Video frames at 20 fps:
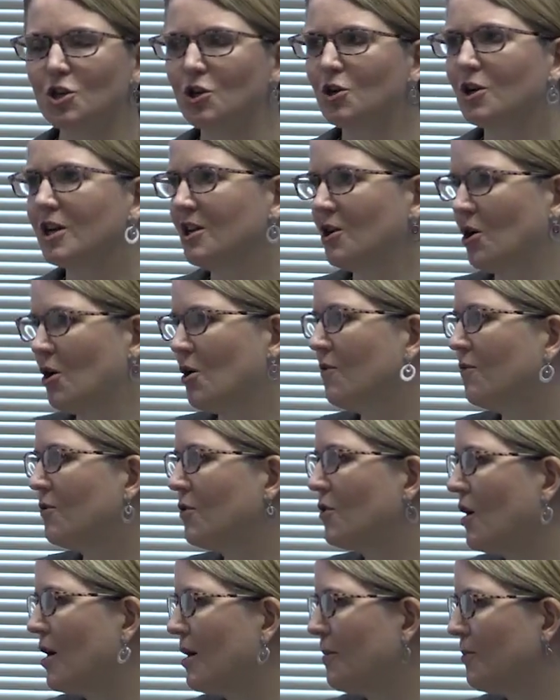turning over
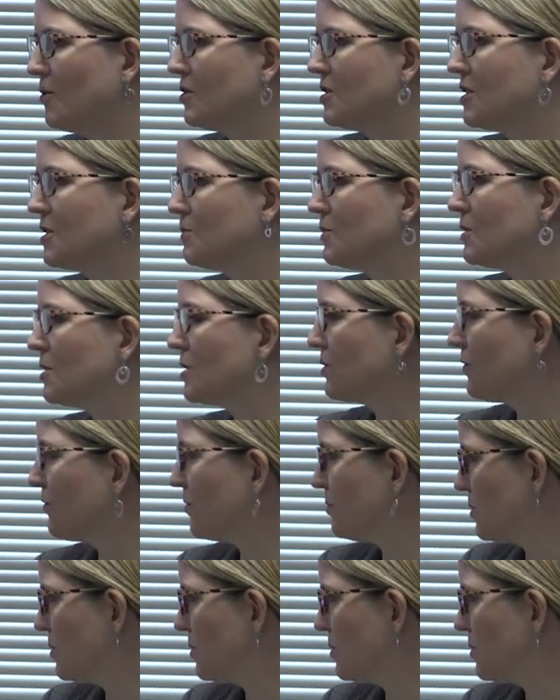our principals